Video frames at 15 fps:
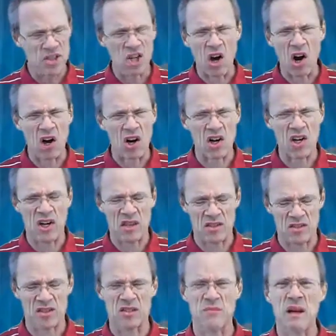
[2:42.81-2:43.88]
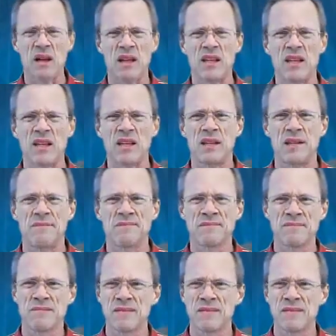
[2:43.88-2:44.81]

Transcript: dark and smelly and